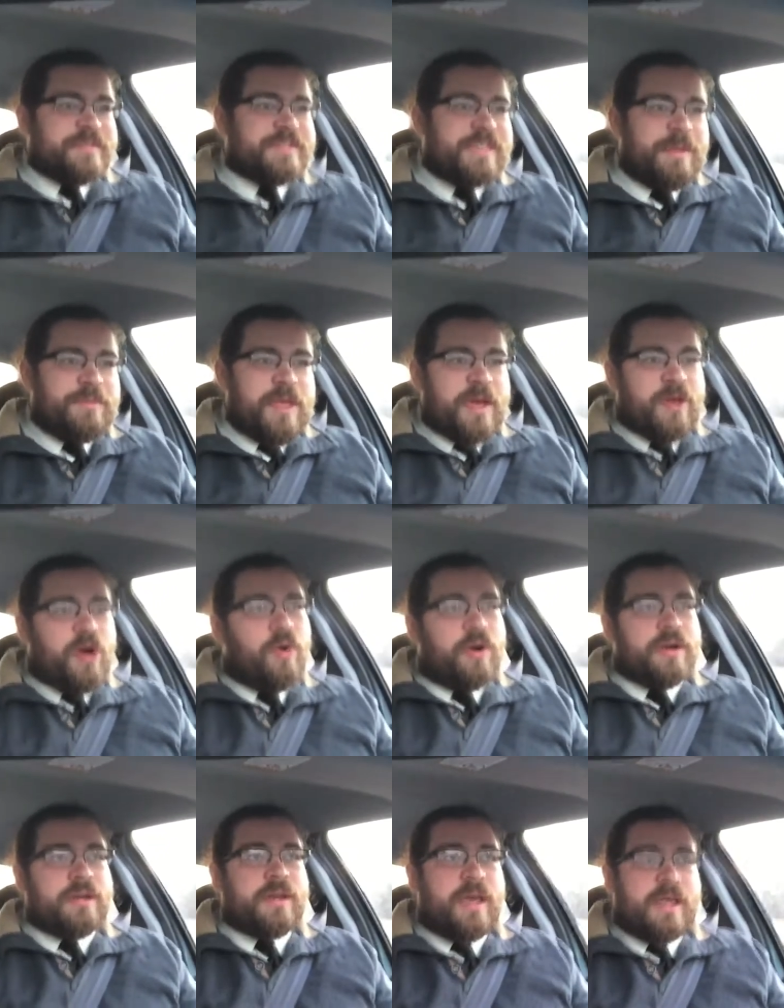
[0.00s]
keep that
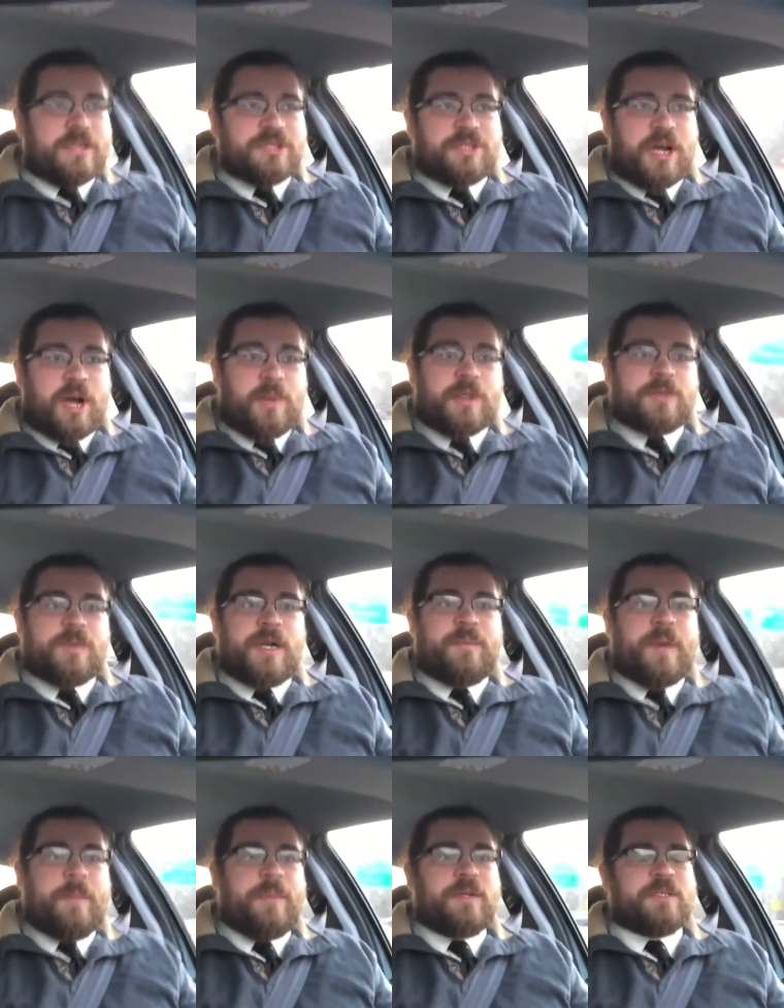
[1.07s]
going and share it with as many
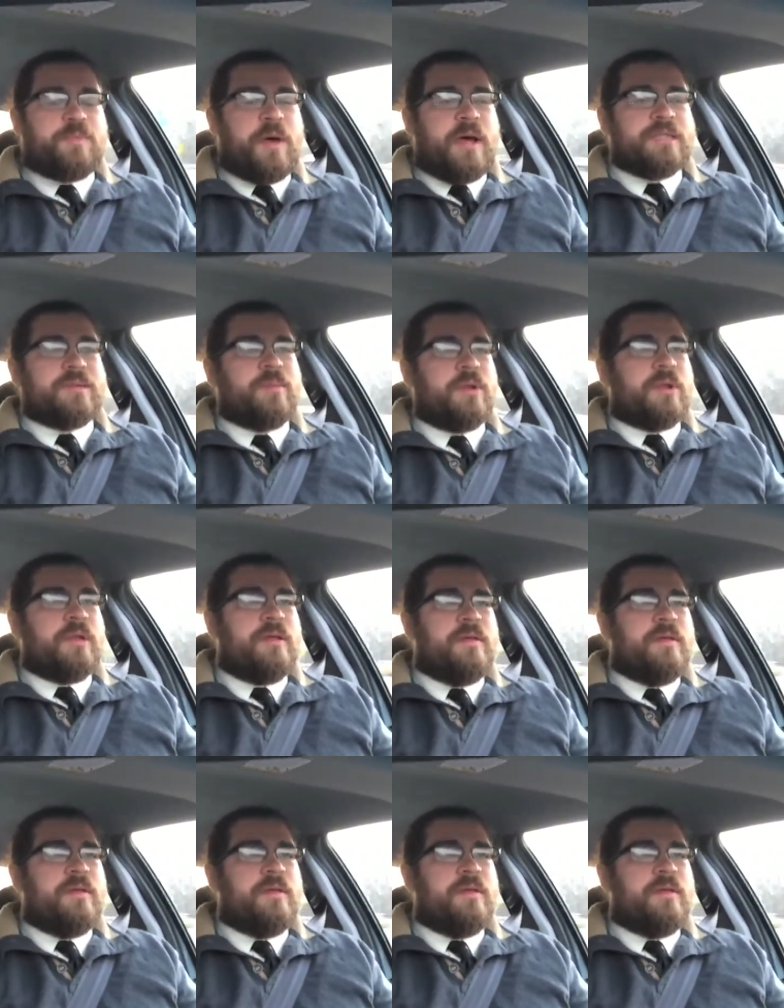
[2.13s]
people as possible.